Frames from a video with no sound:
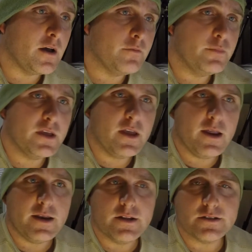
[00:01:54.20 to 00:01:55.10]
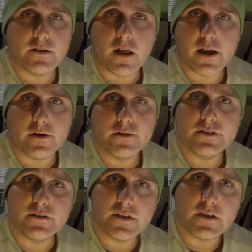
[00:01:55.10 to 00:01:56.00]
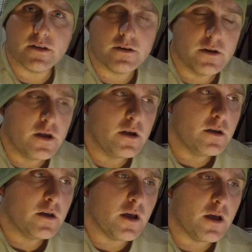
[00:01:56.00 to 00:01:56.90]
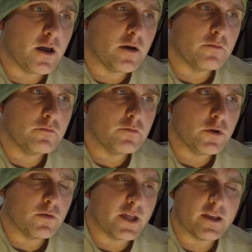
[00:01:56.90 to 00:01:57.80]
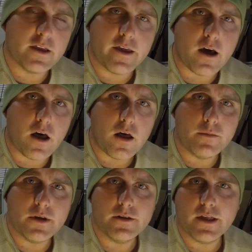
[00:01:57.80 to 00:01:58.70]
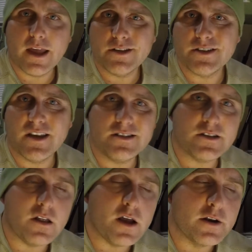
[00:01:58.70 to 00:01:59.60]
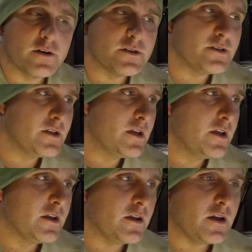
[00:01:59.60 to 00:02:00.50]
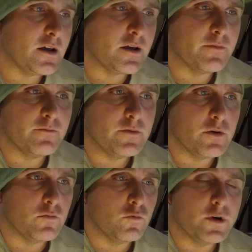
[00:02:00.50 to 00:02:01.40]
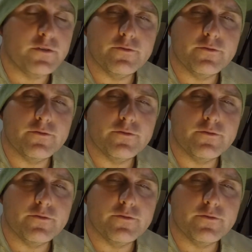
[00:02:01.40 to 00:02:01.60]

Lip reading: Big 8-inch gliders, thick, you know, like Cobb H&H gliders, you know, wooden